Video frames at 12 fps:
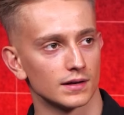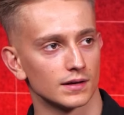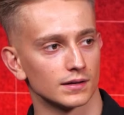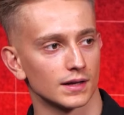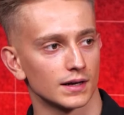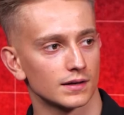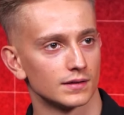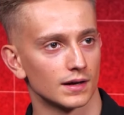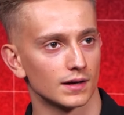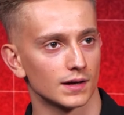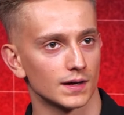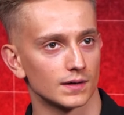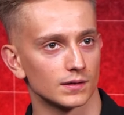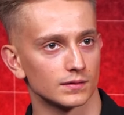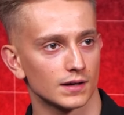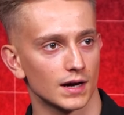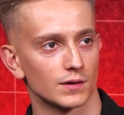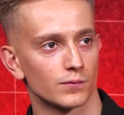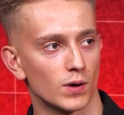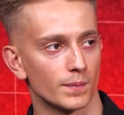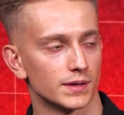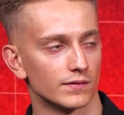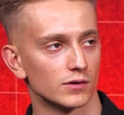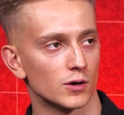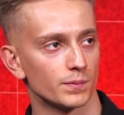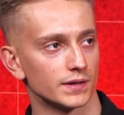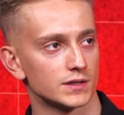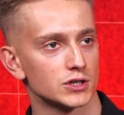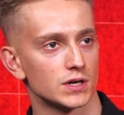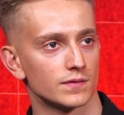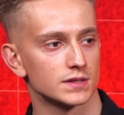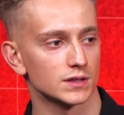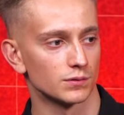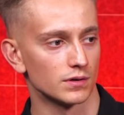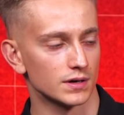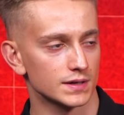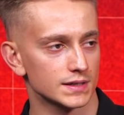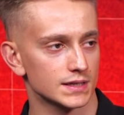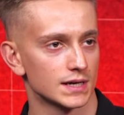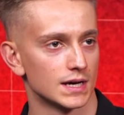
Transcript: the kind of web development shifts towards